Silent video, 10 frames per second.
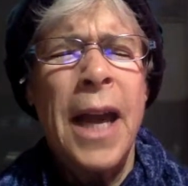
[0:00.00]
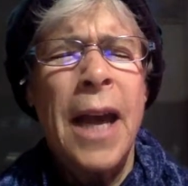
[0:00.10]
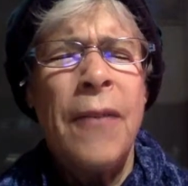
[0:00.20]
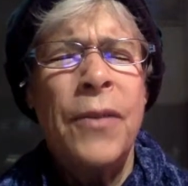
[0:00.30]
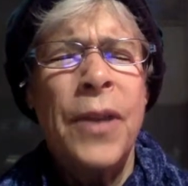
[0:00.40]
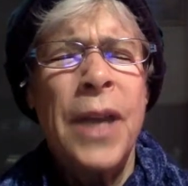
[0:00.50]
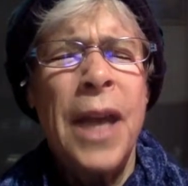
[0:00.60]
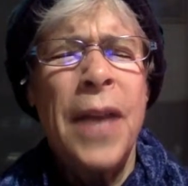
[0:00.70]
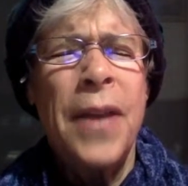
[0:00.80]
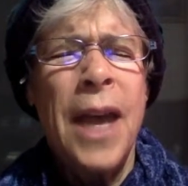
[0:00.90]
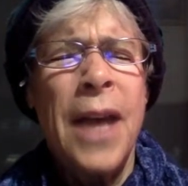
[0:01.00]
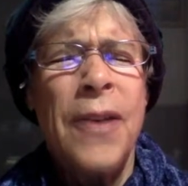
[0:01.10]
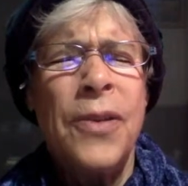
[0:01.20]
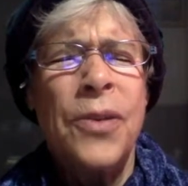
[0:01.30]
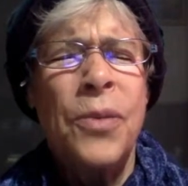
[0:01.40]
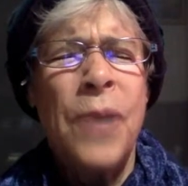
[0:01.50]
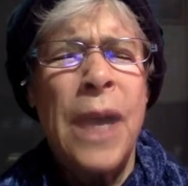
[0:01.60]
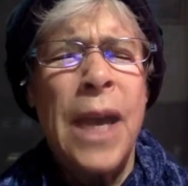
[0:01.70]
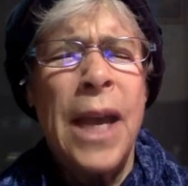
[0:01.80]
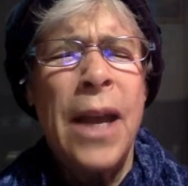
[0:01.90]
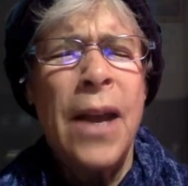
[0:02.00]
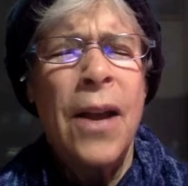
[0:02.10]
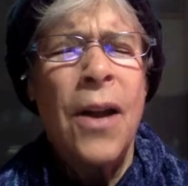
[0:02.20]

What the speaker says: after thee hath cast away